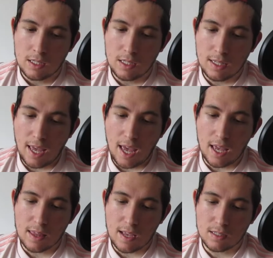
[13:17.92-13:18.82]
yeah,
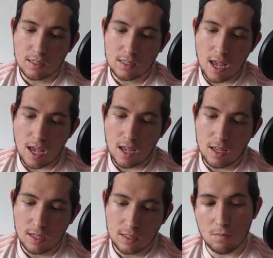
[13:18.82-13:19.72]
that's uh,
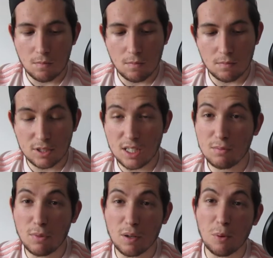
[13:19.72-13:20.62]

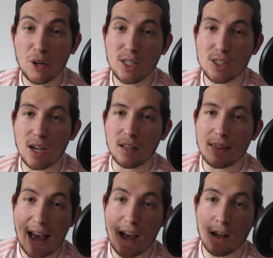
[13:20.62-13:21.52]
season one of Preacher.
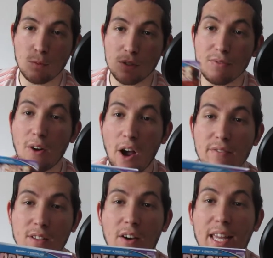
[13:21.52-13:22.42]
That was five
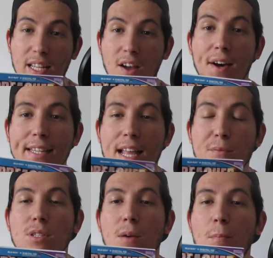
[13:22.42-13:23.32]
ninety-nine. That
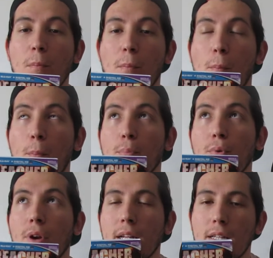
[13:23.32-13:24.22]
was a
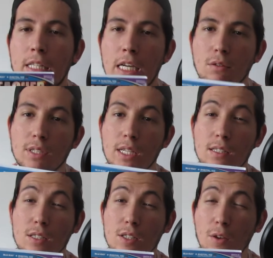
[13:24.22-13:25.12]
brilliant deal.
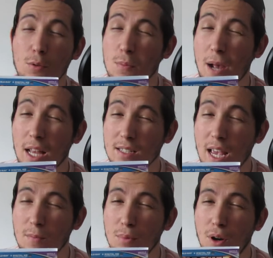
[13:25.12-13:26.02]
Season two is about the
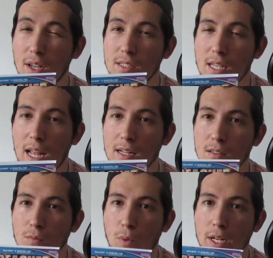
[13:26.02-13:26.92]
same price,
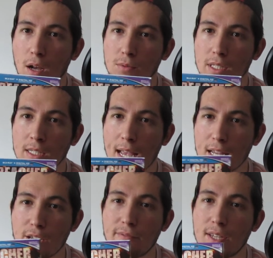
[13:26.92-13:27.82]
and when I was in
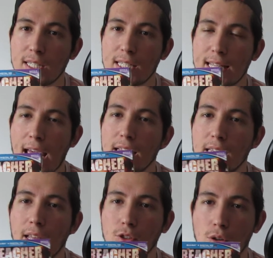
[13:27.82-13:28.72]
H M V today to
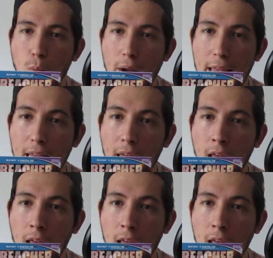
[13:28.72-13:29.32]
get John Wick,